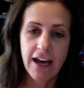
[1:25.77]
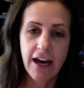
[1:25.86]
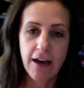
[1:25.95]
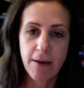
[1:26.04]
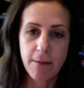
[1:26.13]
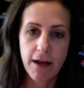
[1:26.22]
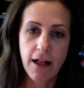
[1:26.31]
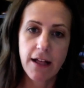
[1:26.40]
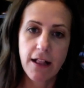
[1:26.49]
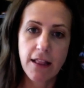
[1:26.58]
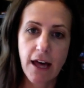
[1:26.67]
Um,
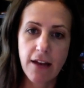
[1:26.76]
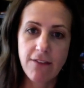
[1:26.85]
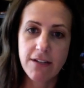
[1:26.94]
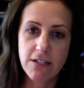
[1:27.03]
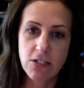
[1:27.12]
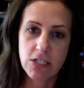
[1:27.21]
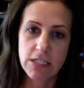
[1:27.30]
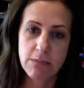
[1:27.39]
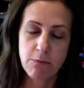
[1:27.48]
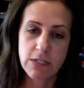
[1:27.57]
a lot of it is just